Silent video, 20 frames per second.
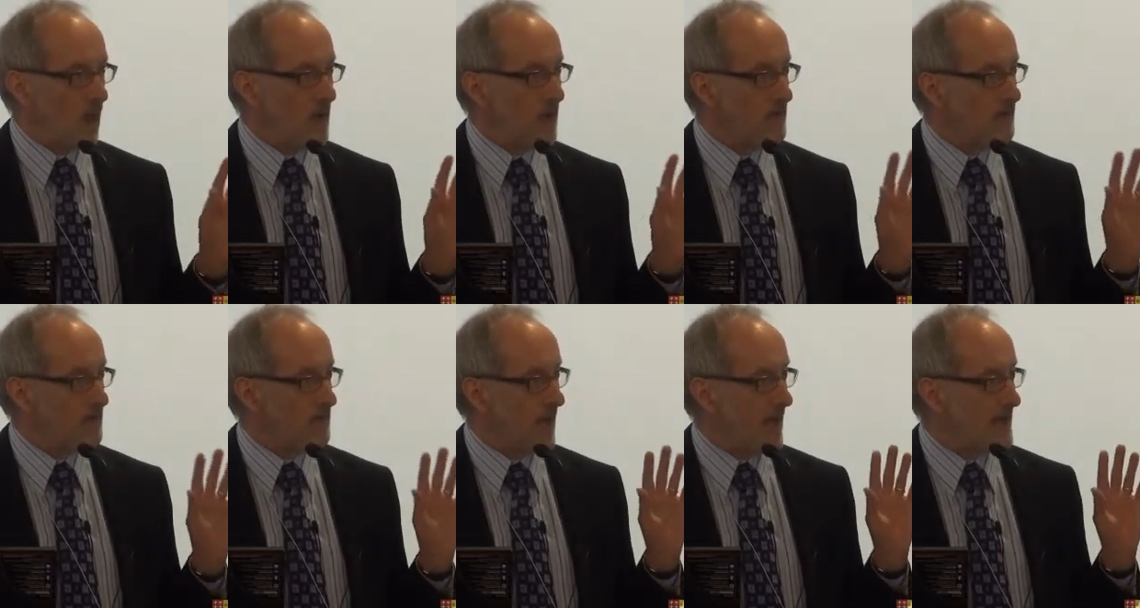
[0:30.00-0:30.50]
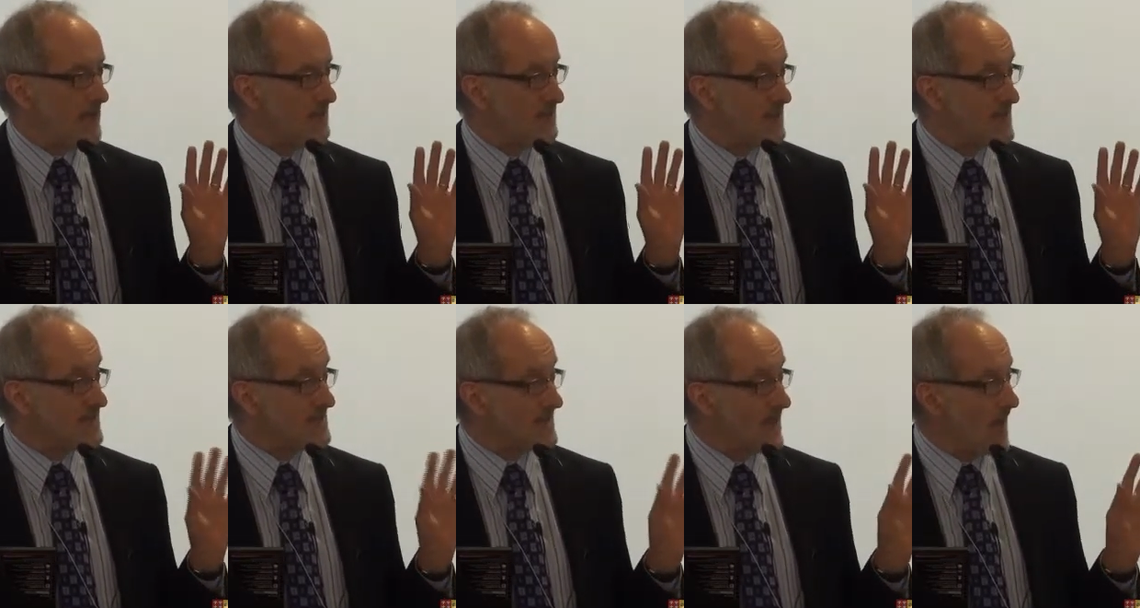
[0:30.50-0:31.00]
of,
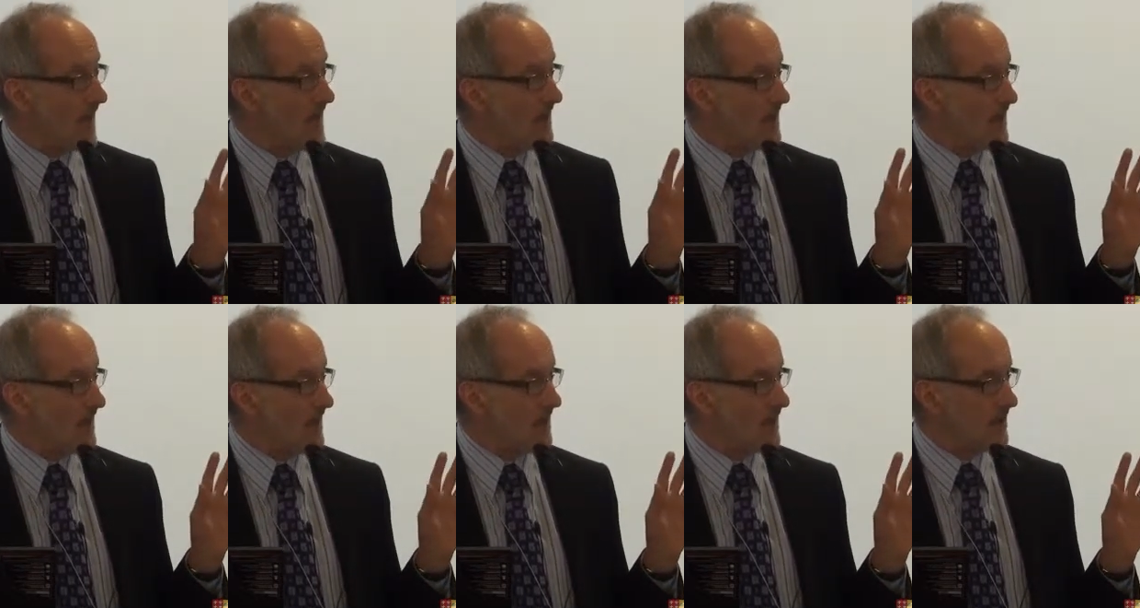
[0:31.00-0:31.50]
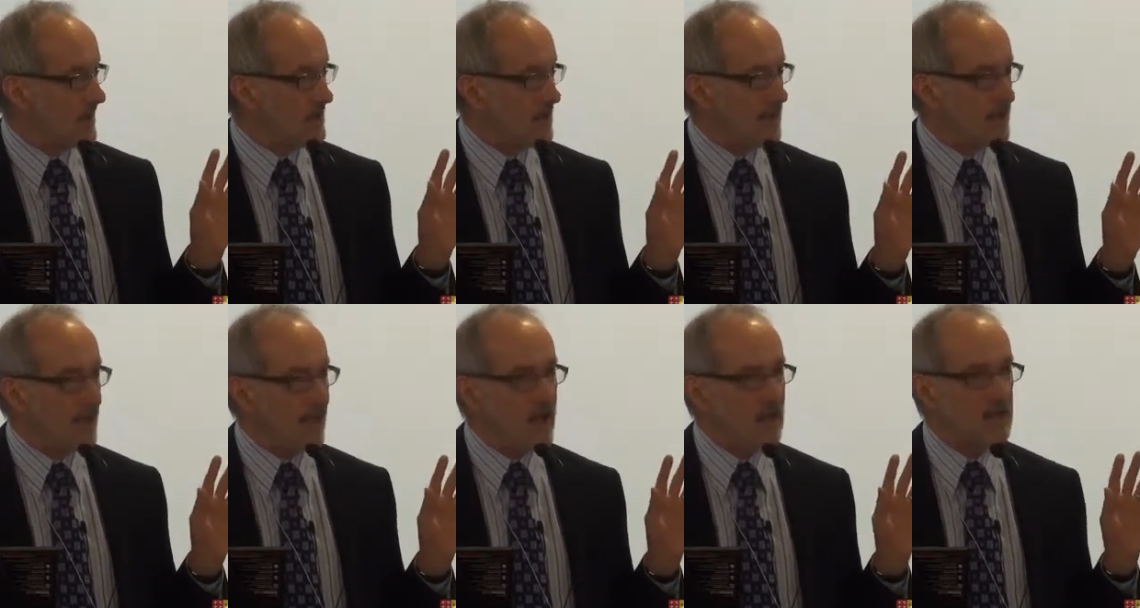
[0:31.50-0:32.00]
and deciding
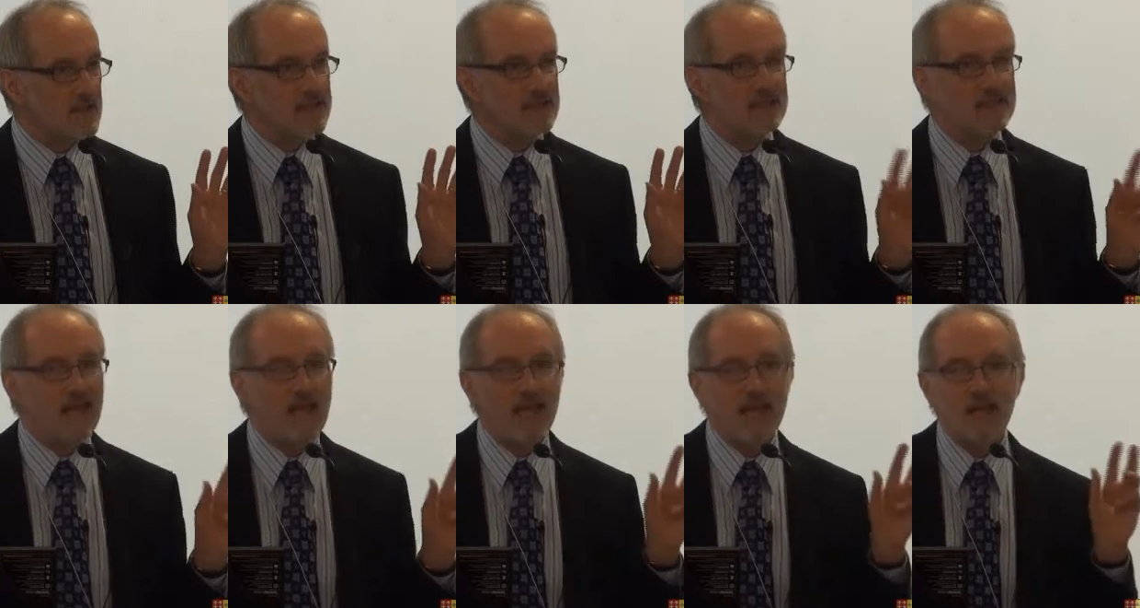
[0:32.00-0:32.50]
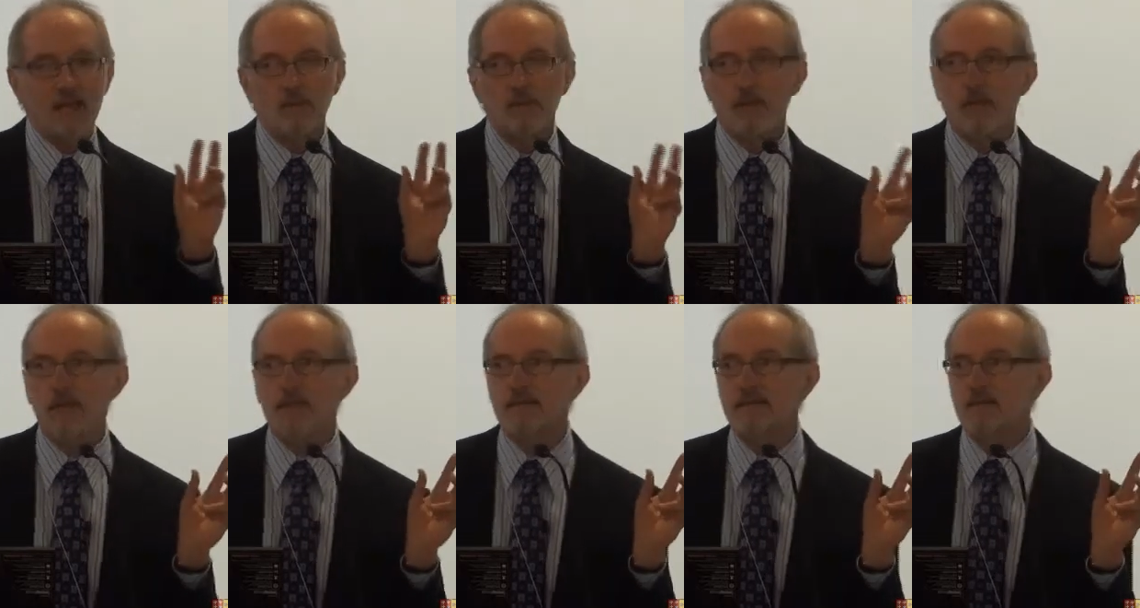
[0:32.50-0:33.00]
that they could stay in
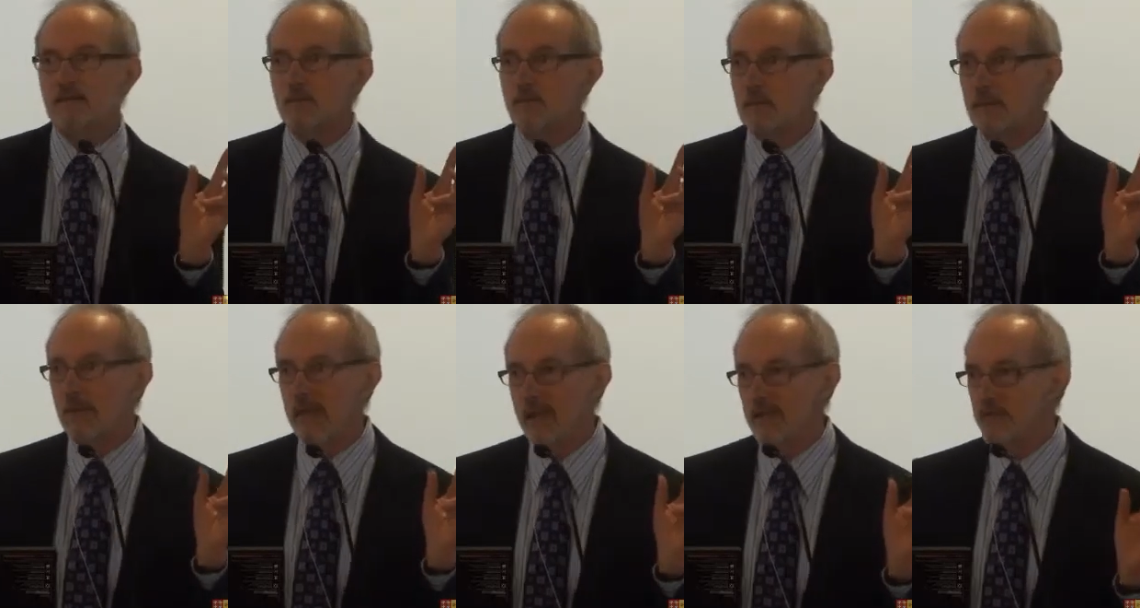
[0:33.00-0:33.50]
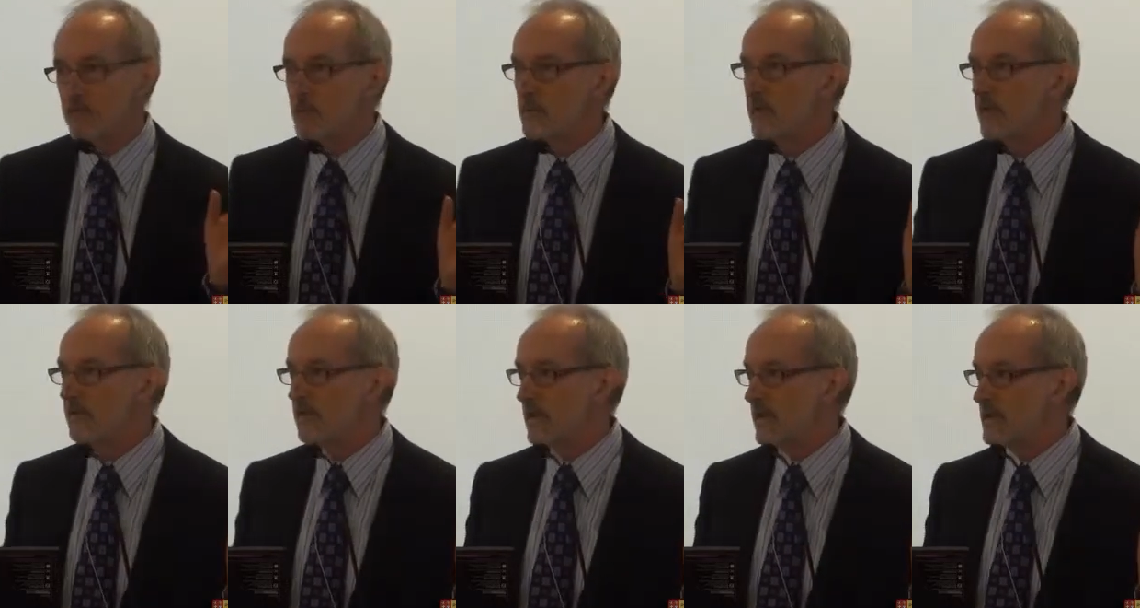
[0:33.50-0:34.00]
places where they have
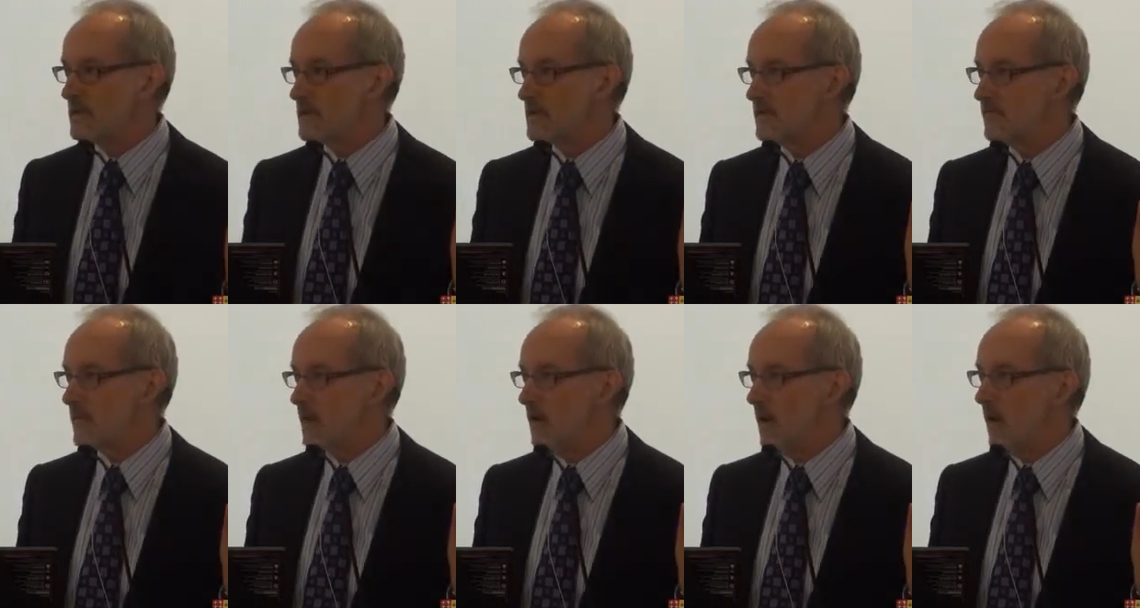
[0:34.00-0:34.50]
privilege,